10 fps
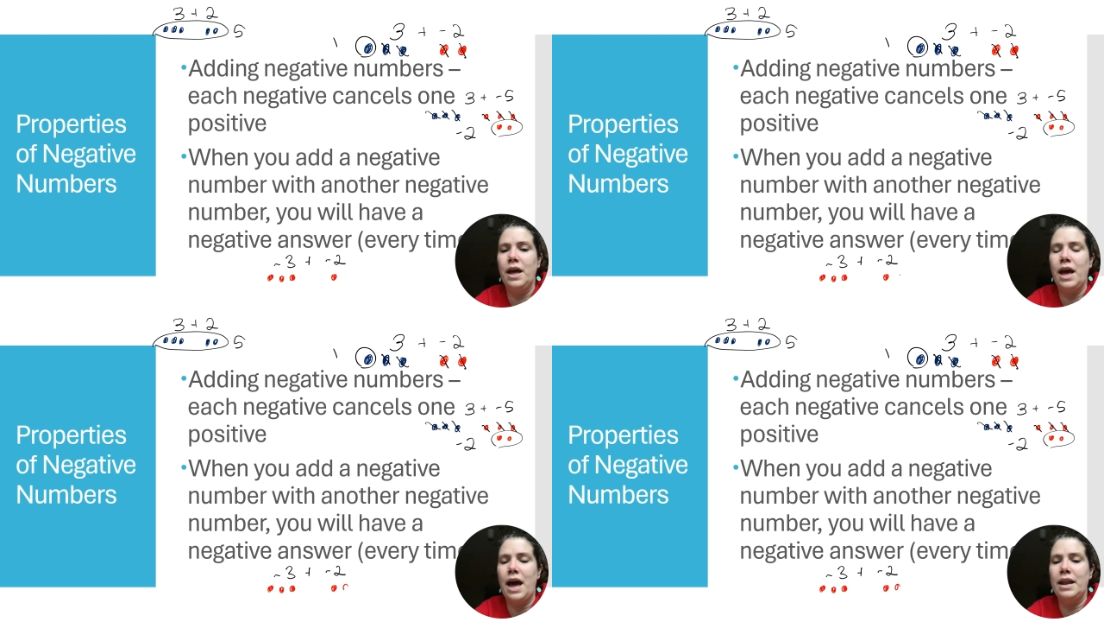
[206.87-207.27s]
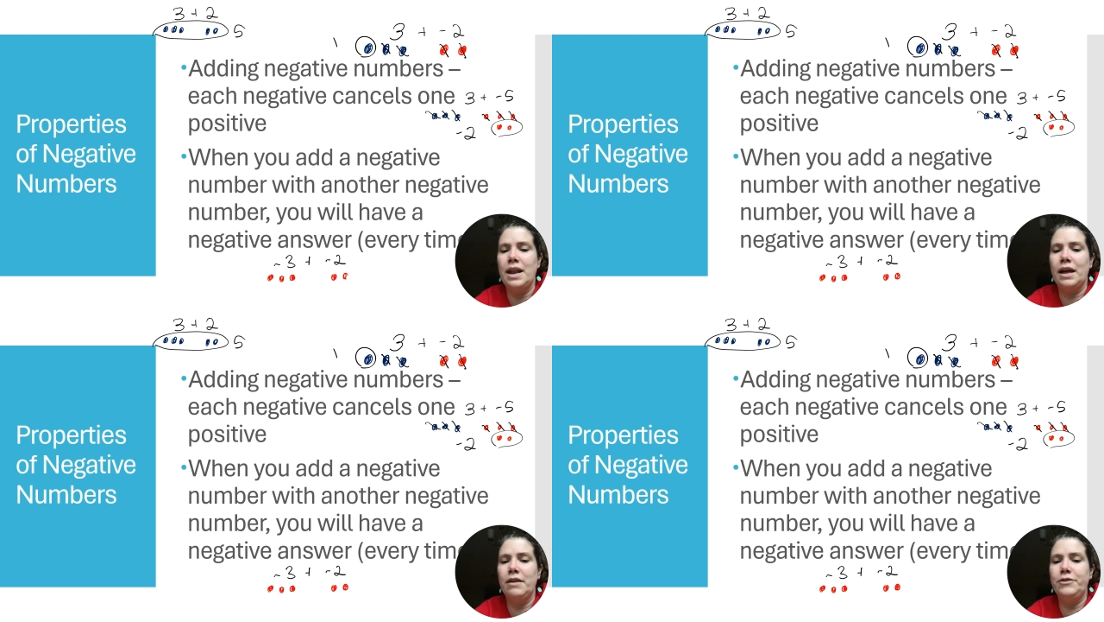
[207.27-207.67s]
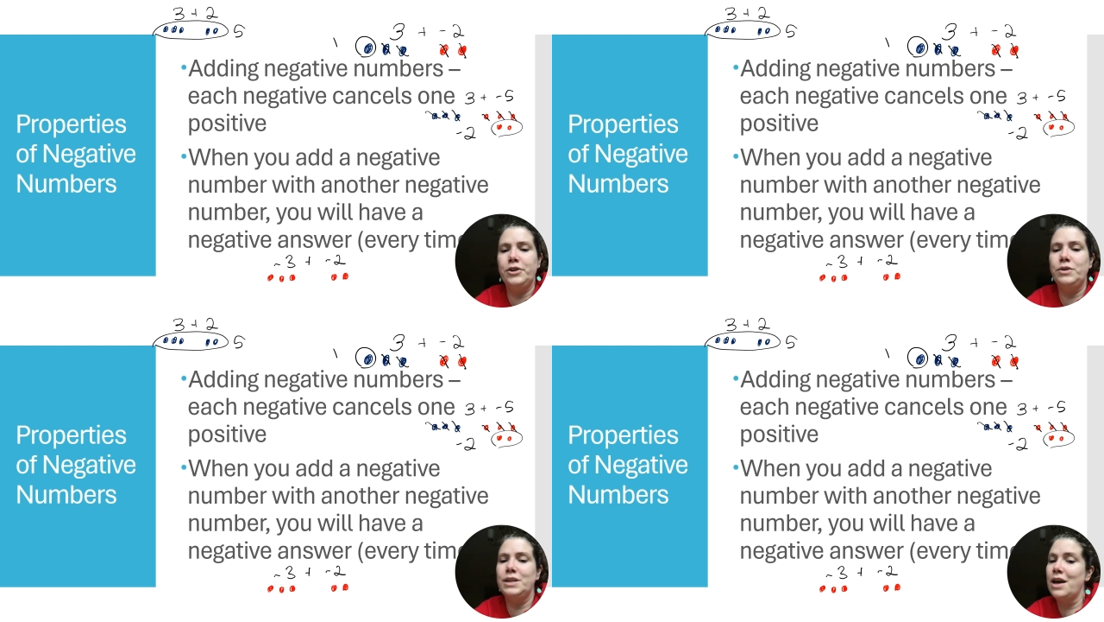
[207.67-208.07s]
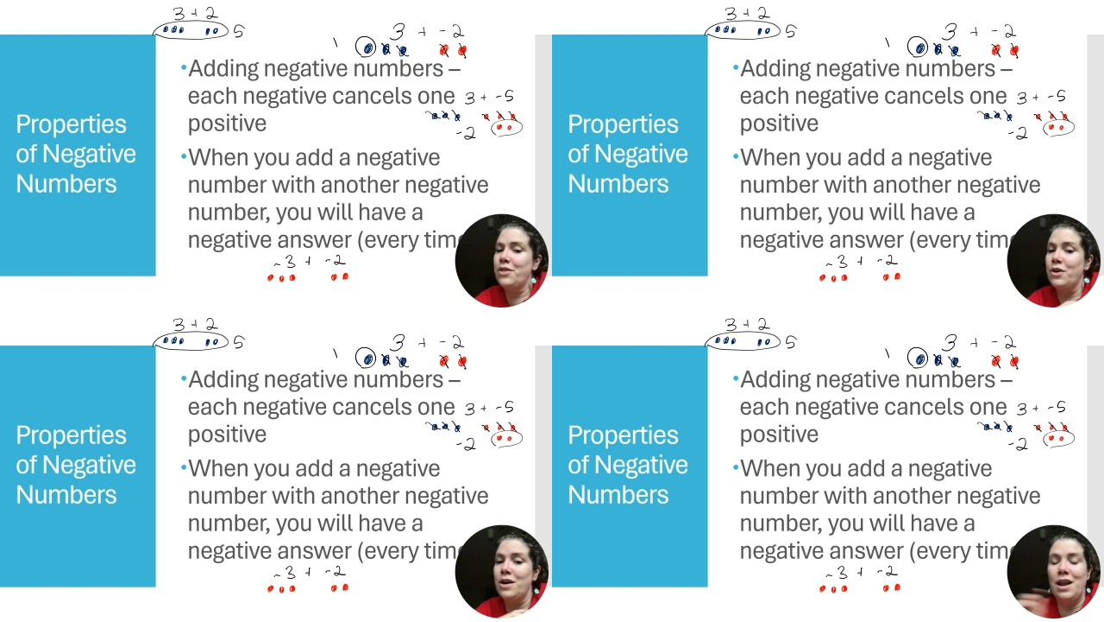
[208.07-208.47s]
and -2
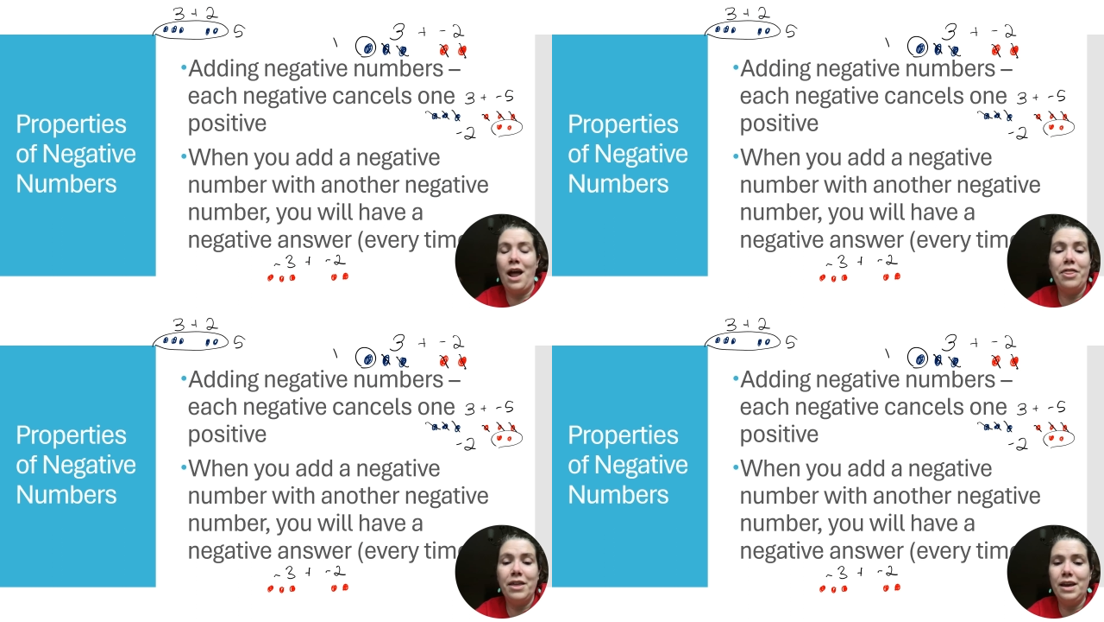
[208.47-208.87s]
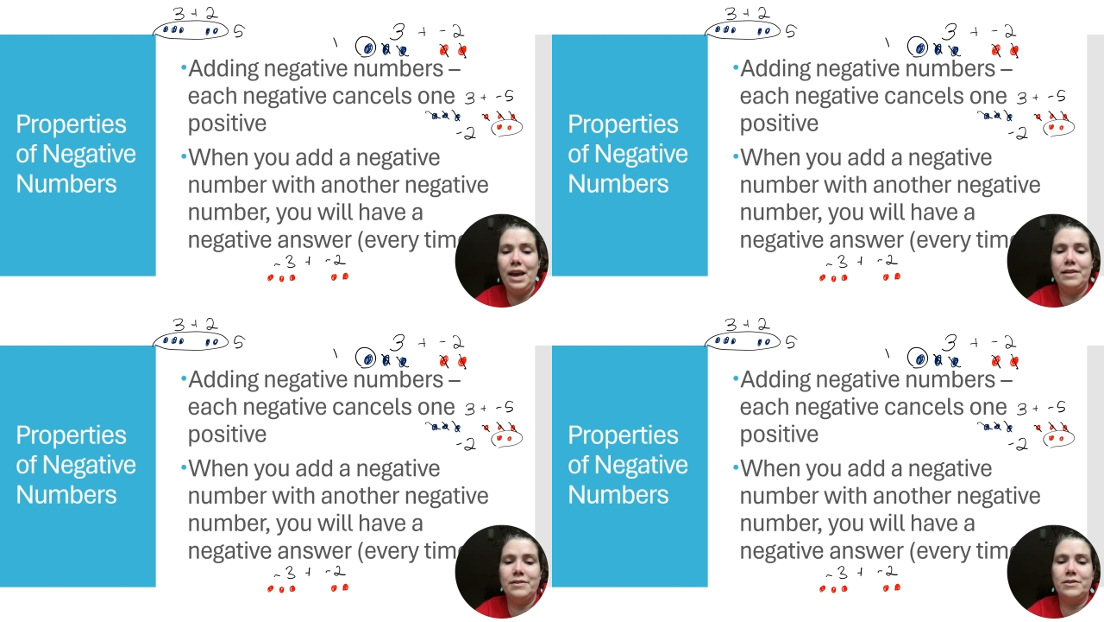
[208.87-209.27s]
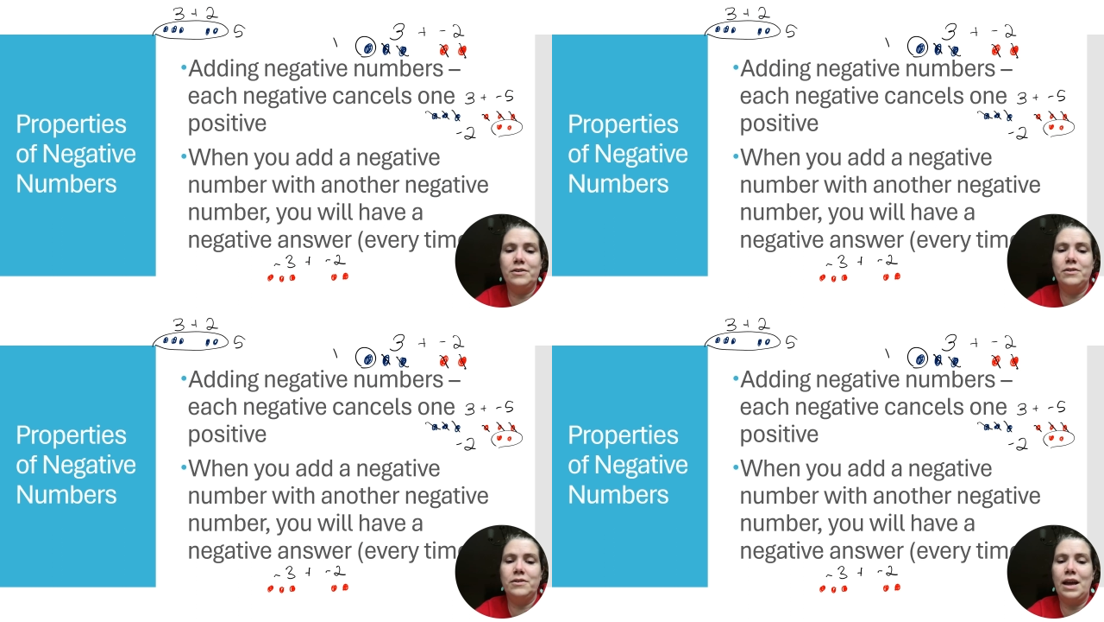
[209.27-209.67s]
together, nothing cancels.